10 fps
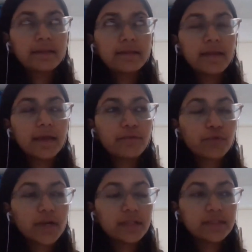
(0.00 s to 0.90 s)
And
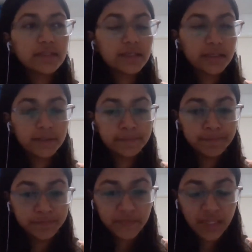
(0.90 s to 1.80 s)
then what else?
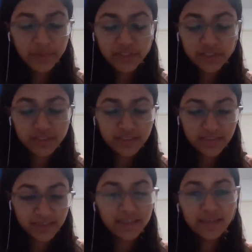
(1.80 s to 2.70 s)
Let me
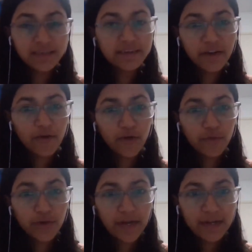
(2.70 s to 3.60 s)
just
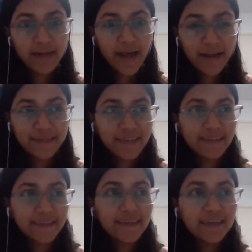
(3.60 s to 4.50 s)
recall what did I
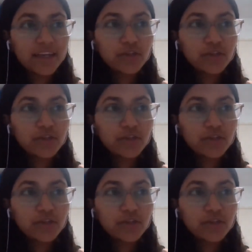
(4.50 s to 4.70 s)
take.